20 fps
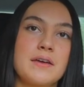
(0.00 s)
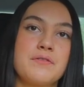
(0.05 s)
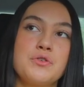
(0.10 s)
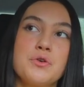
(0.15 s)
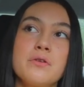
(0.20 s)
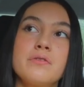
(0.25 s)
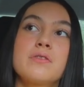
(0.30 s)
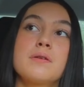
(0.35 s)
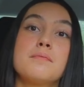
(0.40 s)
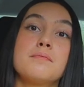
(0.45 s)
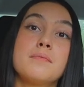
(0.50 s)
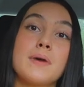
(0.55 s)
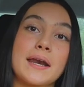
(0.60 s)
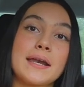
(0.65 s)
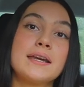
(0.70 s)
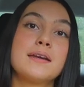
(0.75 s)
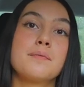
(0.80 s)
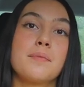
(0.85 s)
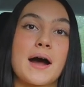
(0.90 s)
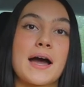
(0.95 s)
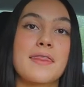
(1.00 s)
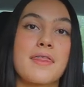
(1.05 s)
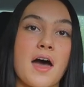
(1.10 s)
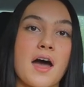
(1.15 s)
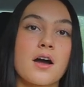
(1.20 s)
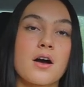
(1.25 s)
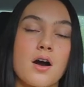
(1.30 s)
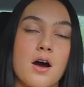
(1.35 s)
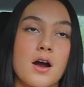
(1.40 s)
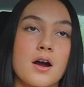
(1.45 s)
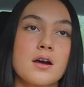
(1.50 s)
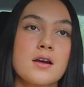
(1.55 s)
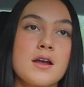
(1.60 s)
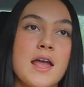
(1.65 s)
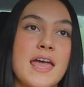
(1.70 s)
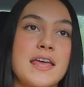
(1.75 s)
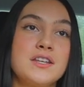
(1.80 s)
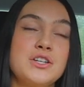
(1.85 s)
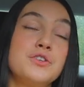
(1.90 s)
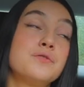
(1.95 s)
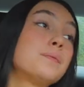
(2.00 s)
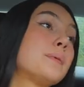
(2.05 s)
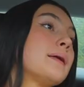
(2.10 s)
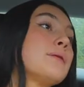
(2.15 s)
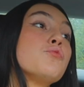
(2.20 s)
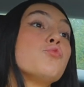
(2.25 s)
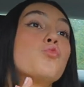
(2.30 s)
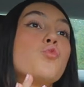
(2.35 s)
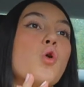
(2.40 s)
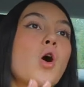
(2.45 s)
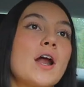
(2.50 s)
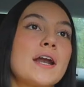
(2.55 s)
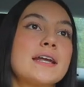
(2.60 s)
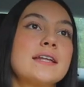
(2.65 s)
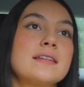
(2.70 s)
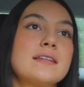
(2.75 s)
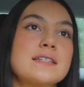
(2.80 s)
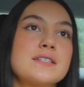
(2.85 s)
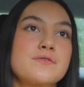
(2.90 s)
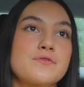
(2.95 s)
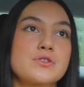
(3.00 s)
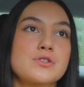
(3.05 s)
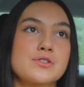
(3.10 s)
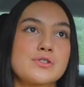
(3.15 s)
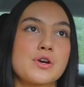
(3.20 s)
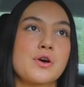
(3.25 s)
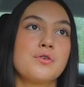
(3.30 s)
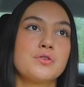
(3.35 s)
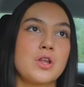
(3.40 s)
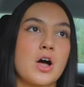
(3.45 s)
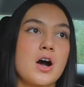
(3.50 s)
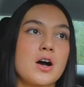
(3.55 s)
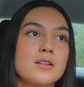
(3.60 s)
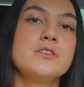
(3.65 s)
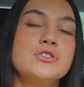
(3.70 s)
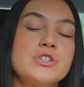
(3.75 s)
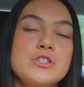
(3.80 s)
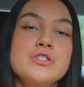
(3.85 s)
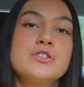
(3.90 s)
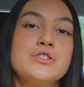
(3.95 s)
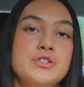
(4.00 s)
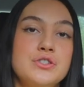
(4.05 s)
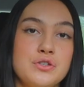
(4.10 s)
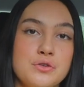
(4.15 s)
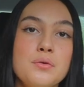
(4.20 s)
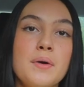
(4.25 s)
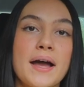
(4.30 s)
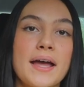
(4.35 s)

if you have the money to buy that car and you've been wanting this for so long, just do